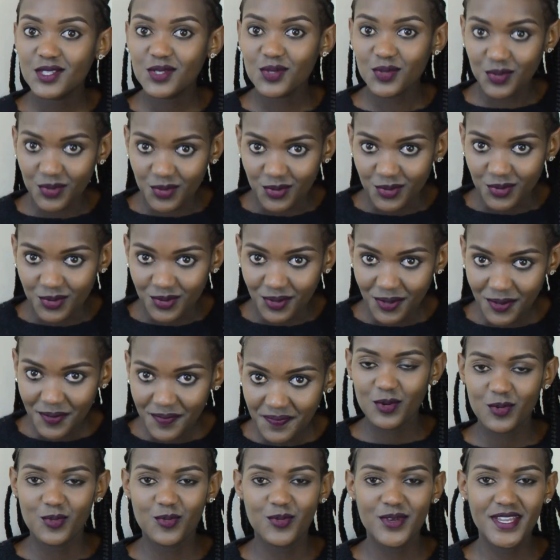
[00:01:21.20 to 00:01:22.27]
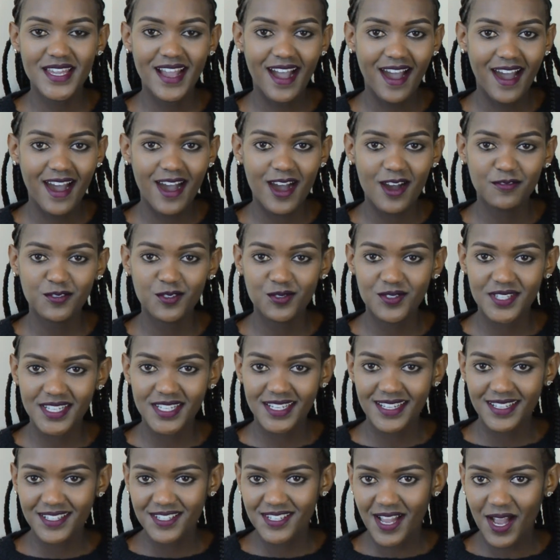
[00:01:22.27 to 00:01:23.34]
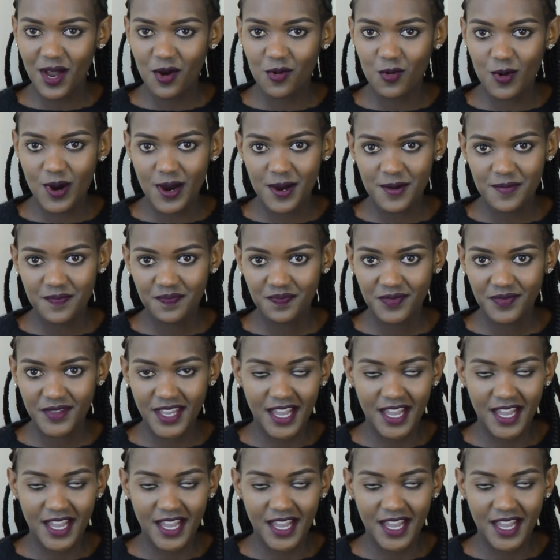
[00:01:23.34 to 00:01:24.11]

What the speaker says: 2, we have to take a shower.